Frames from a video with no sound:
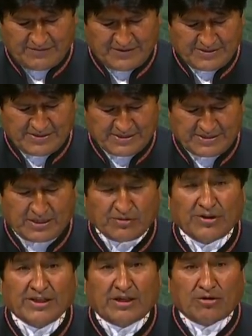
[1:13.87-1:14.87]
brothers and
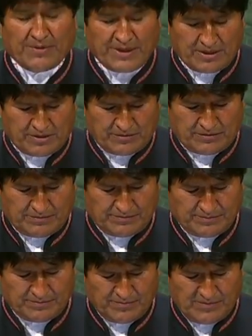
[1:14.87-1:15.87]
sisters,
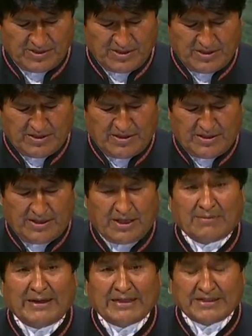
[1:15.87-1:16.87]
heads of state and
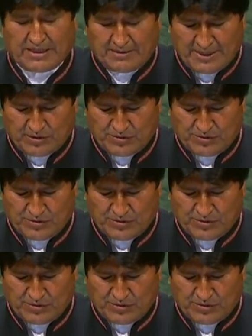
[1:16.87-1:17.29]
government,